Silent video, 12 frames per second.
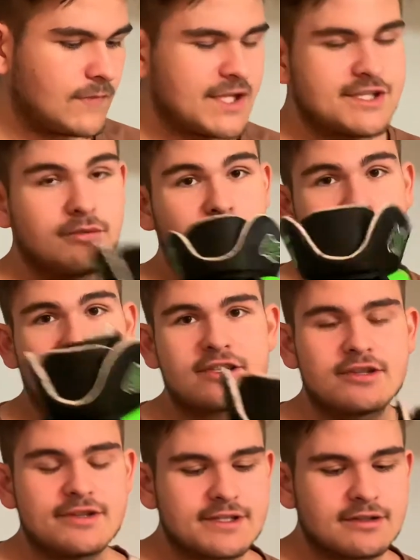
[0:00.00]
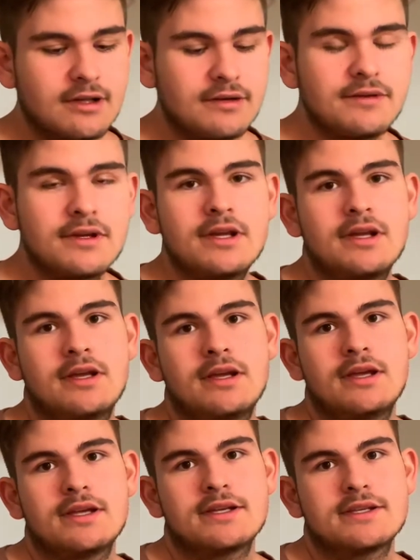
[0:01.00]
So protection on this glove,
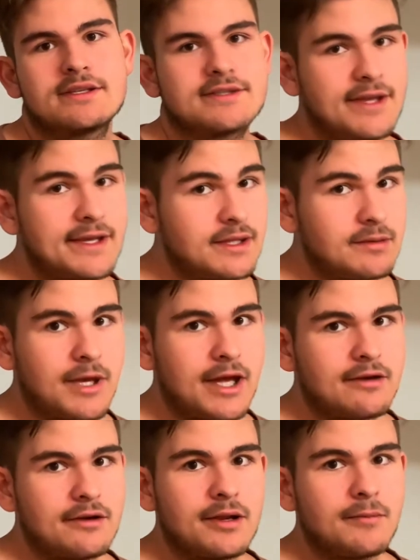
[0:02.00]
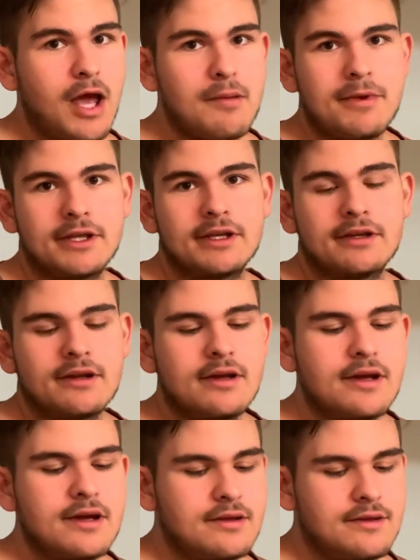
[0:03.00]
slightly better in my opinion
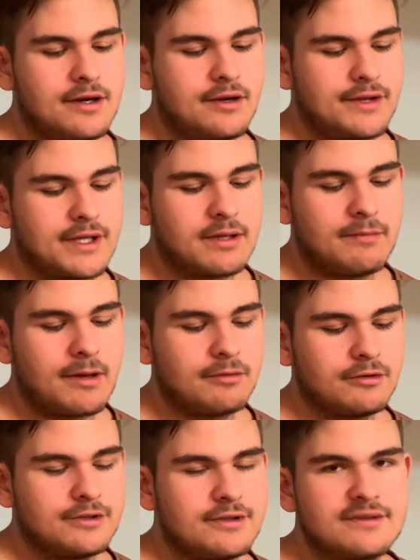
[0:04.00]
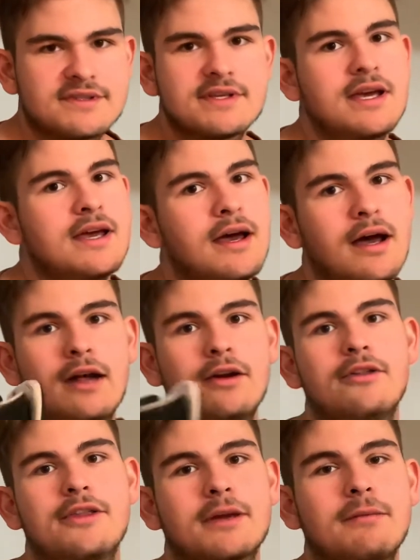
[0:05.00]
than on the Command Pro 2s. I don't
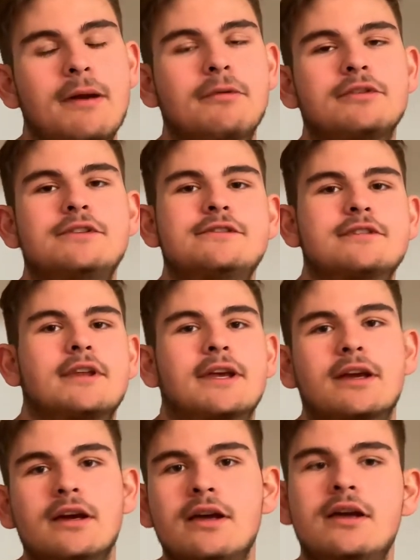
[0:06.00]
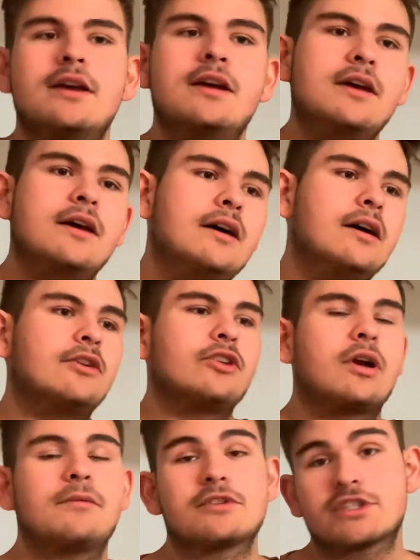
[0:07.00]
know, the Command Pro 2s are like Under
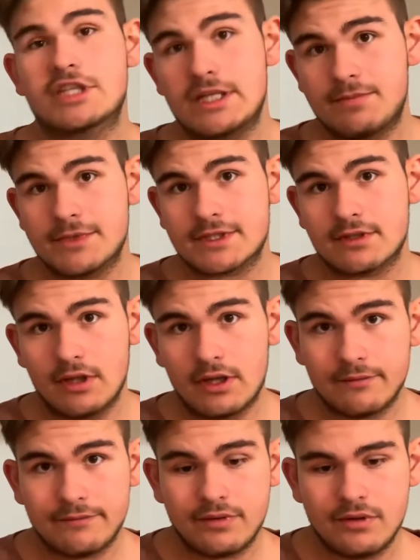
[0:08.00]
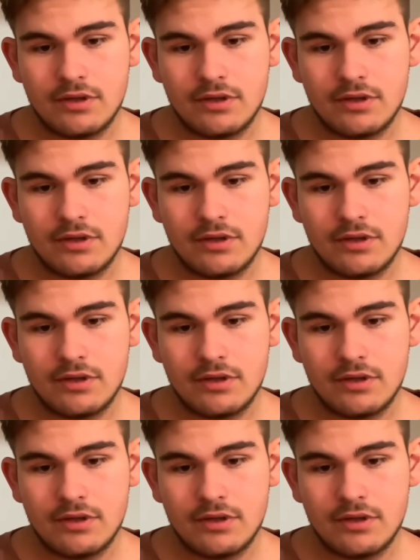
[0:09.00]
Armour's cheapest glove,